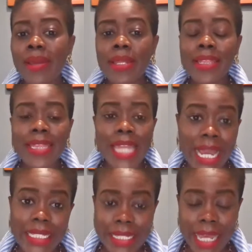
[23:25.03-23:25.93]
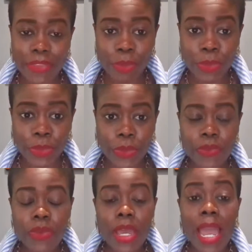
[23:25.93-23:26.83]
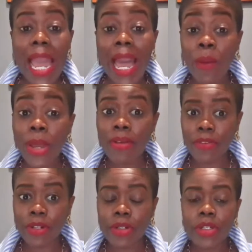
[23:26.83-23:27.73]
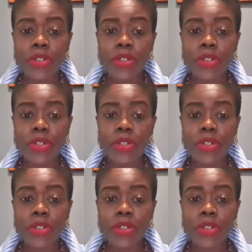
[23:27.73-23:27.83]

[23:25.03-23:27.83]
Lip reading: That's not the move. However,